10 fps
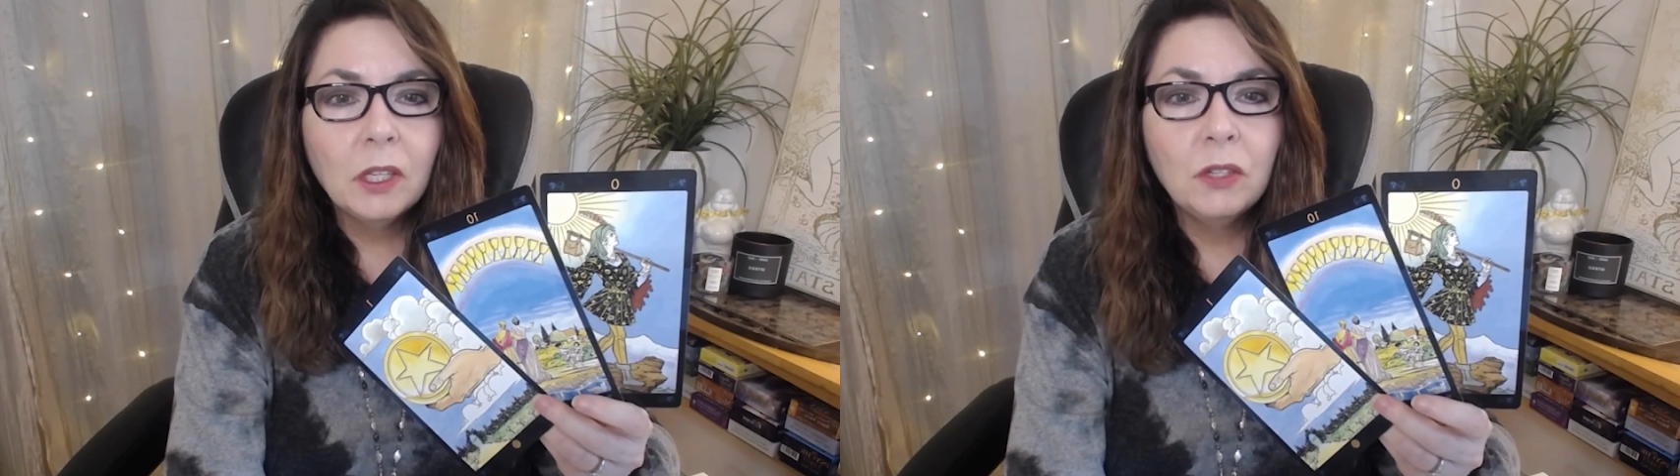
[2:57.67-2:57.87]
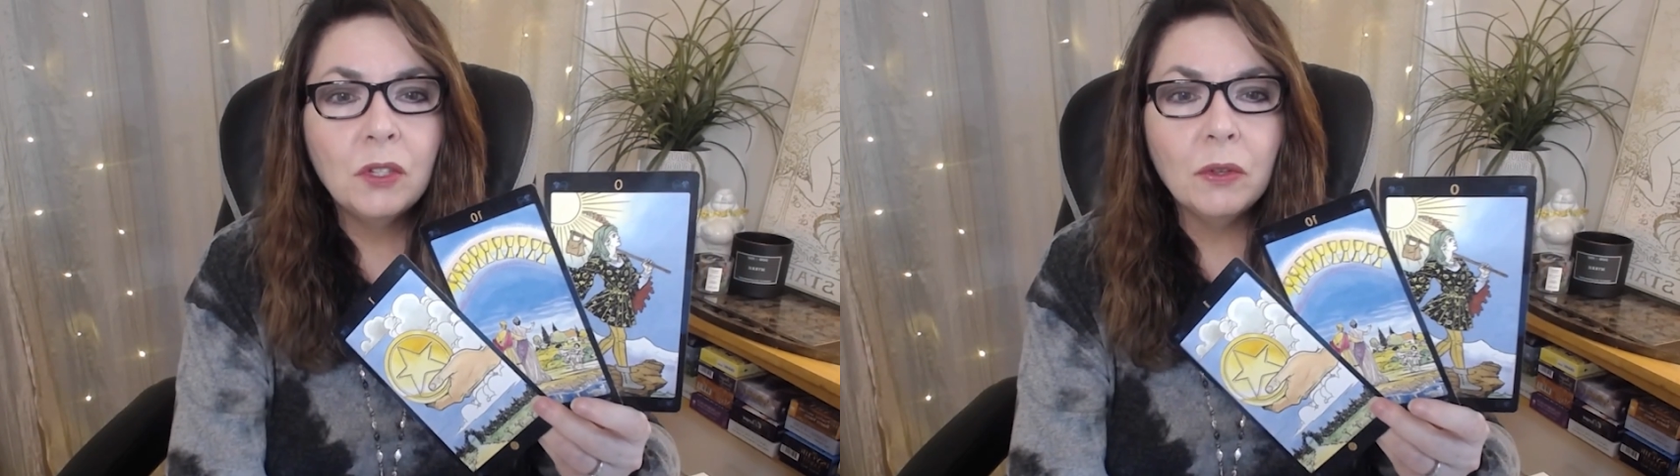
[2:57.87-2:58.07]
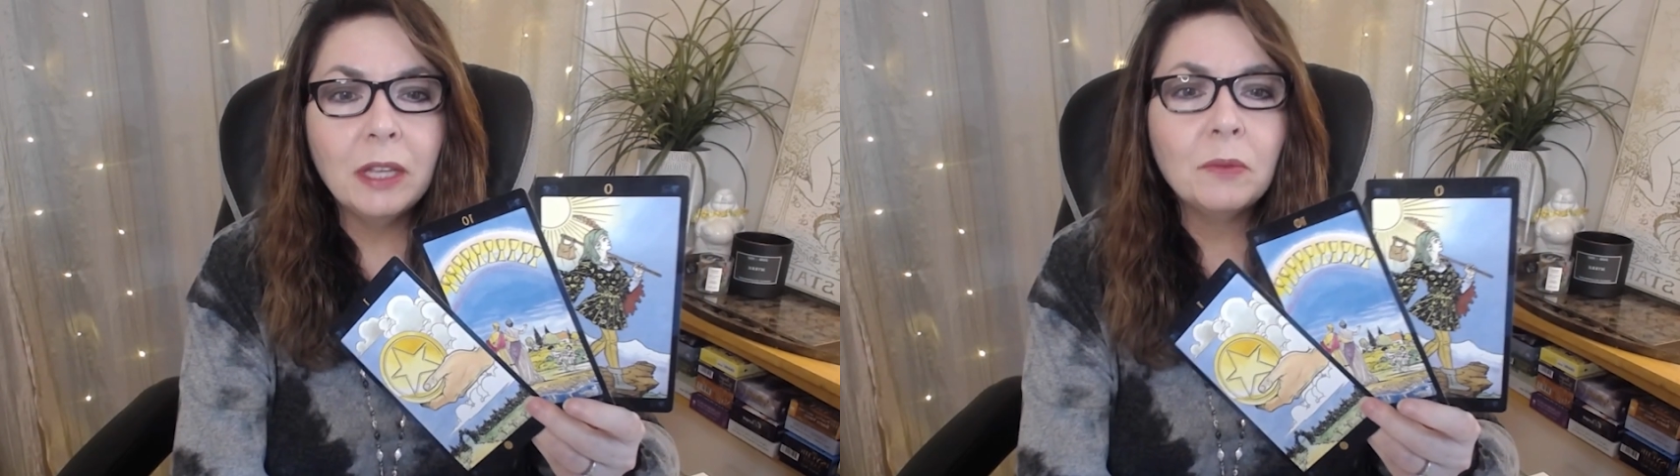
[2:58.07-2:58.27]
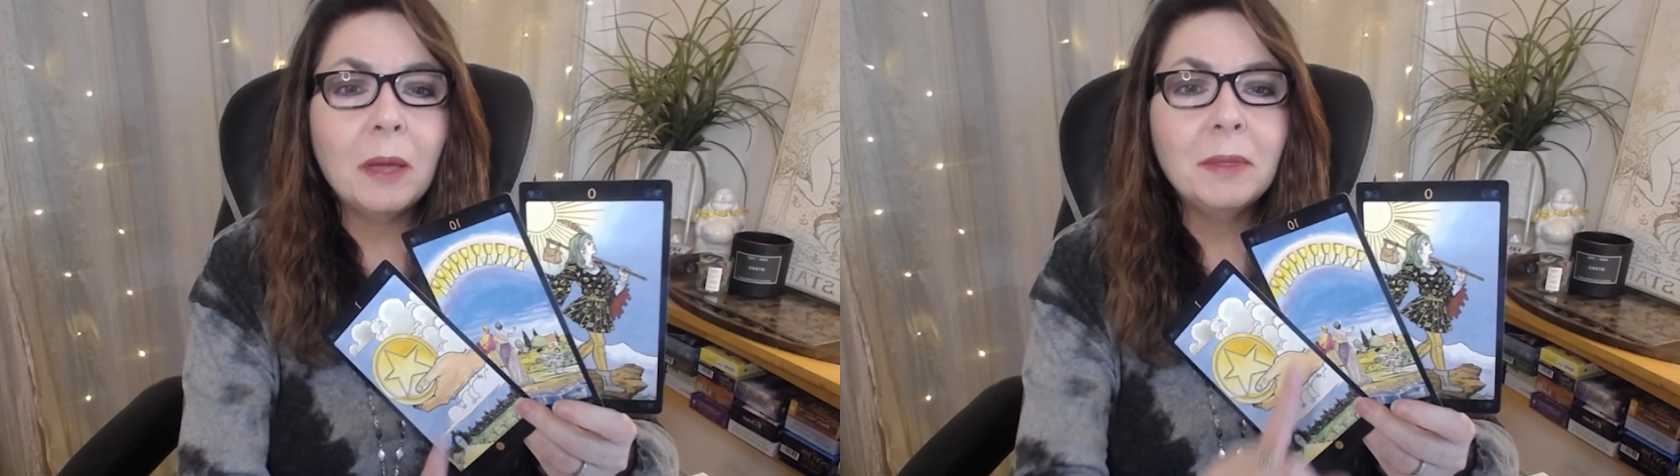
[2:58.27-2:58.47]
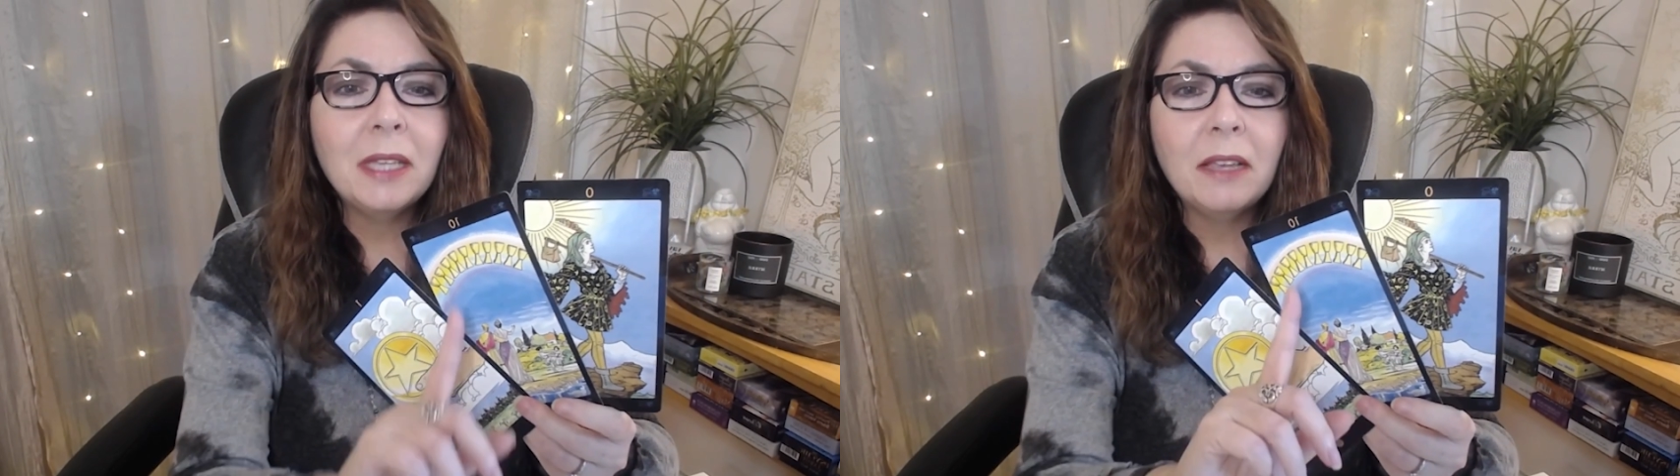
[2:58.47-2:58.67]
So that's why
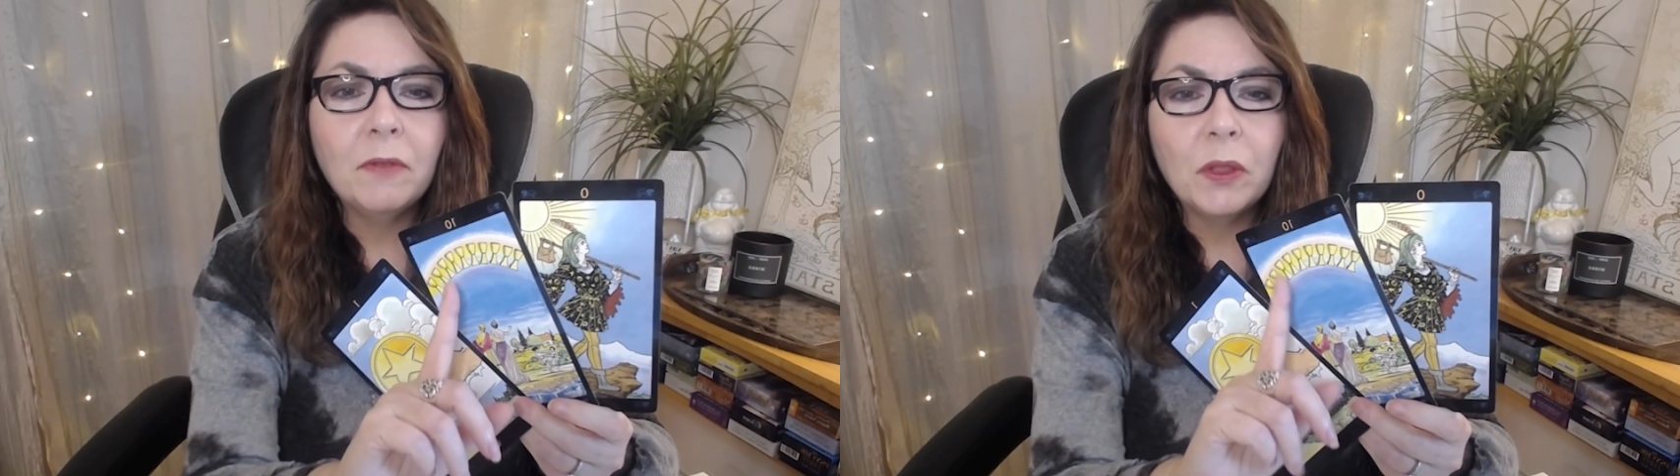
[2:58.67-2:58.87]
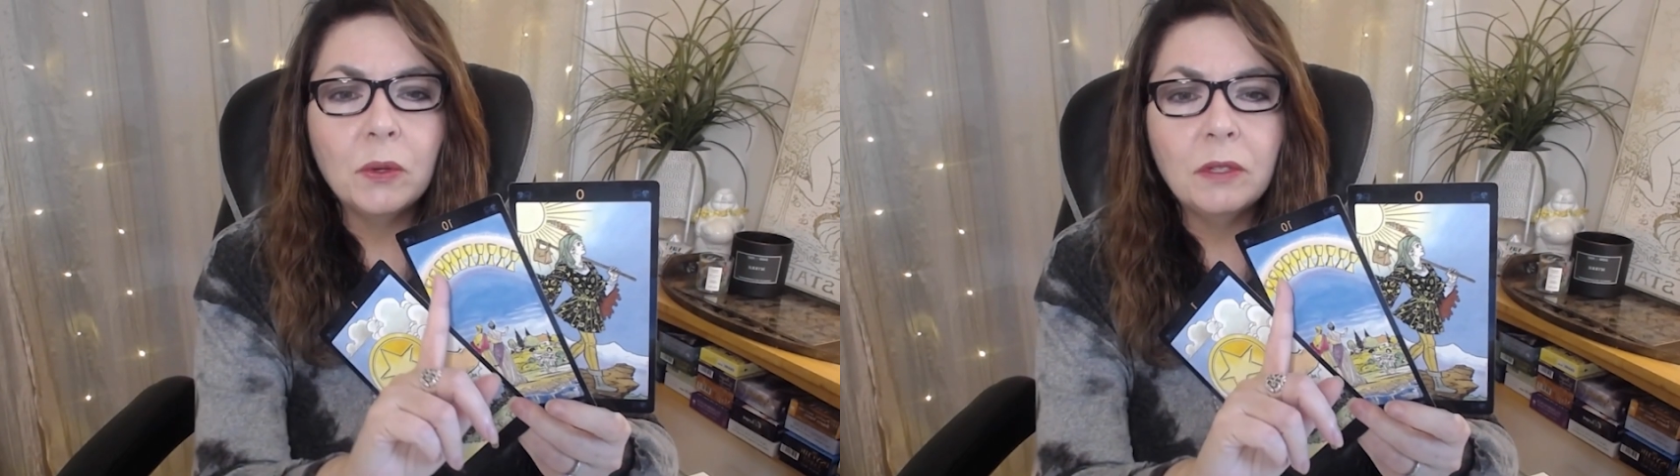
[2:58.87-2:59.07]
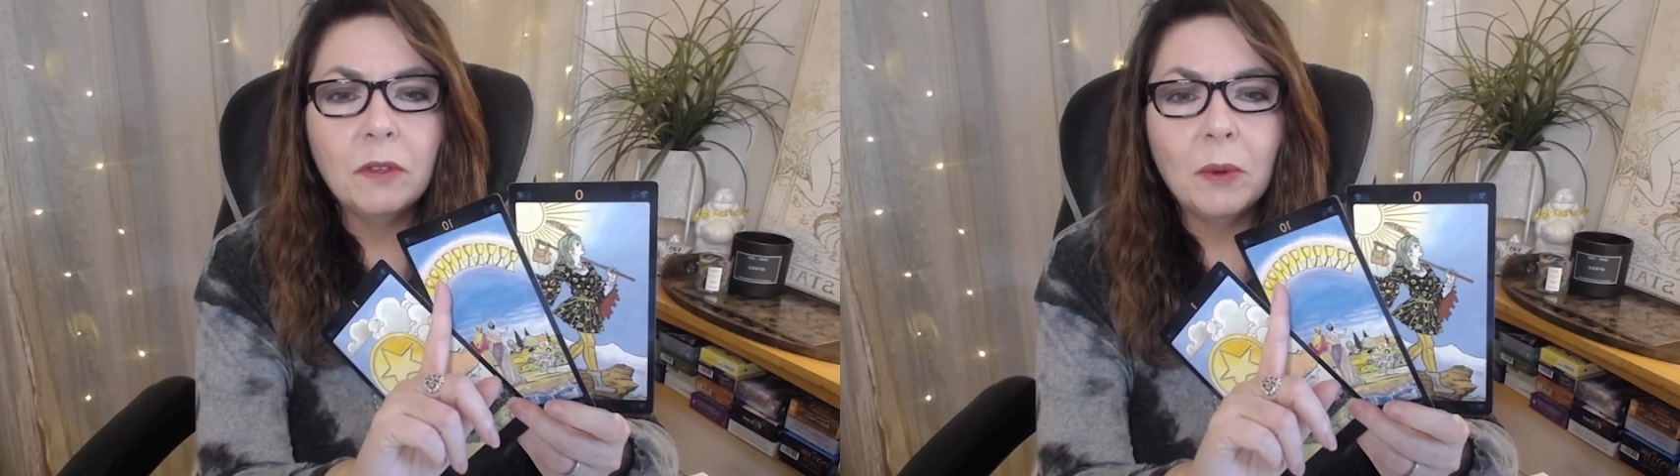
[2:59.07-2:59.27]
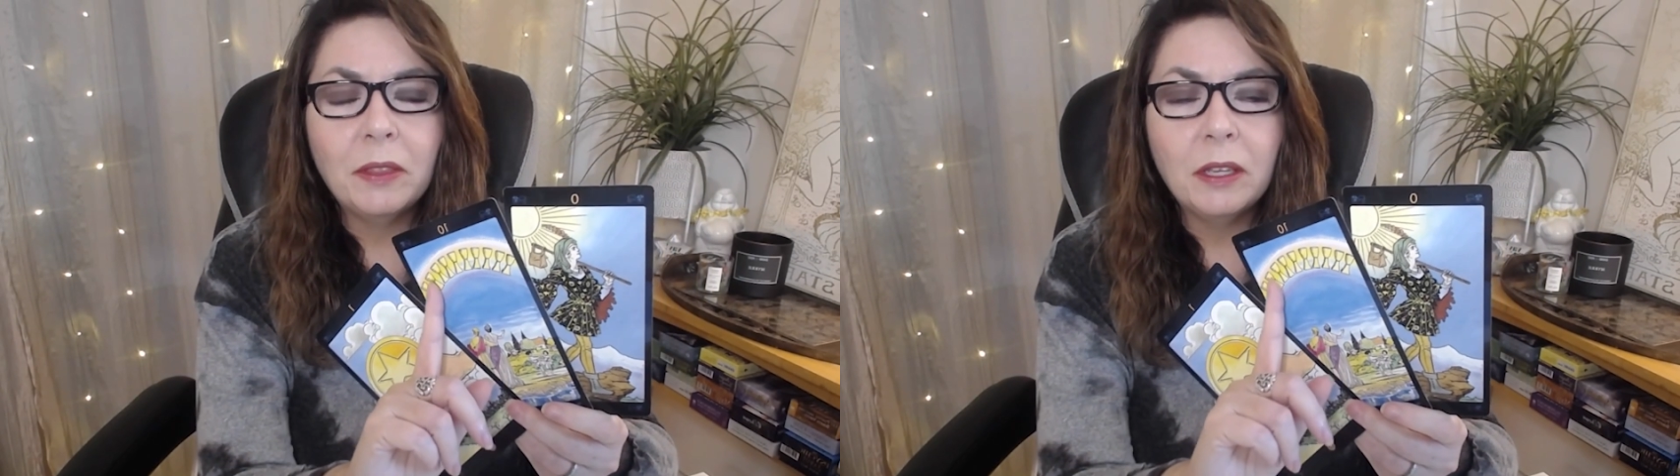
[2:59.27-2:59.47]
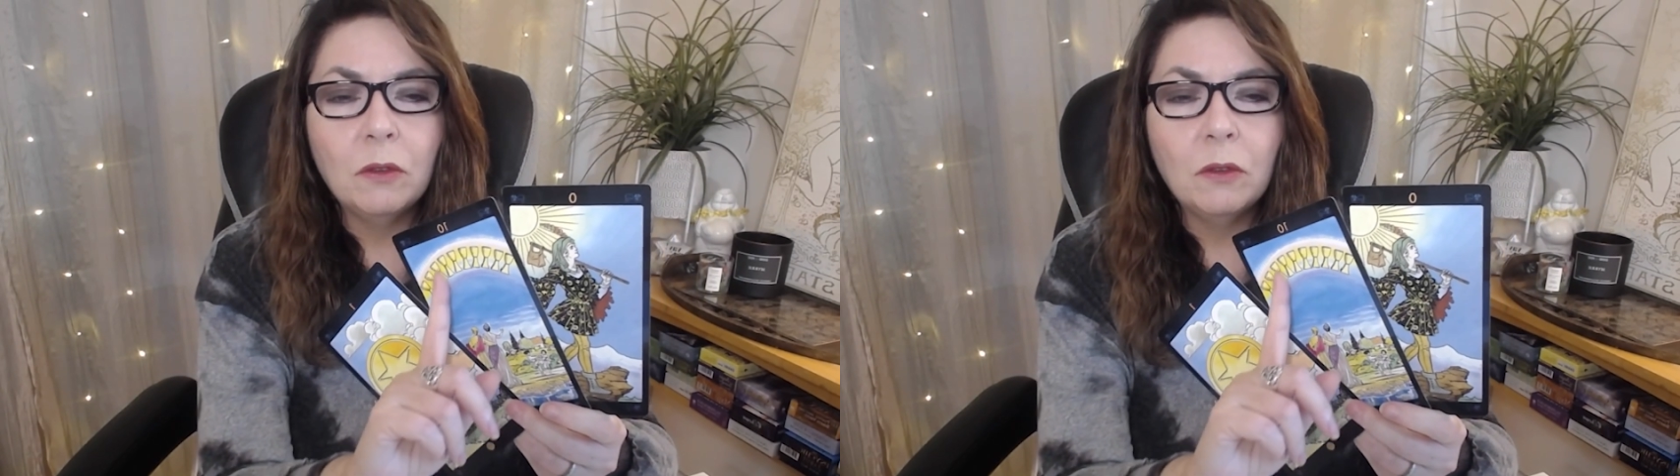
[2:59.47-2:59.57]
I'm saying for those of you I think